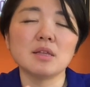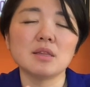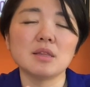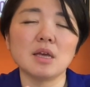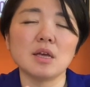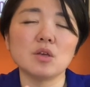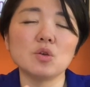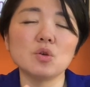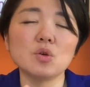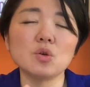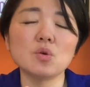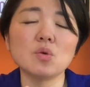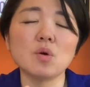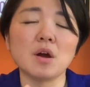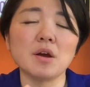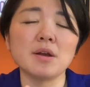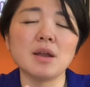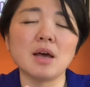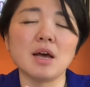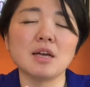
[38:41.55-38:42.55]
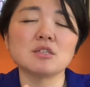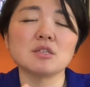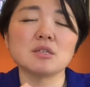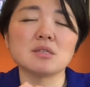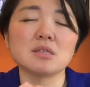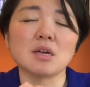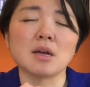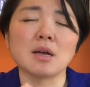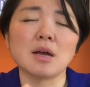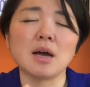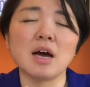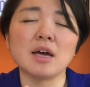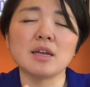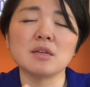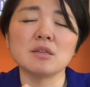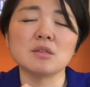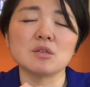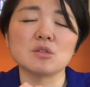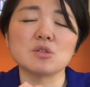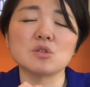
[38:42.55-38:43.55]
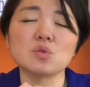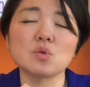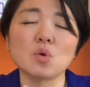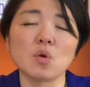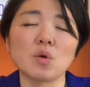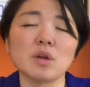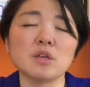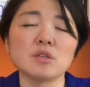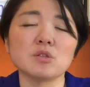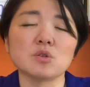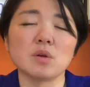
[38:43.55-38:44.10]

that you are not just a God in the stories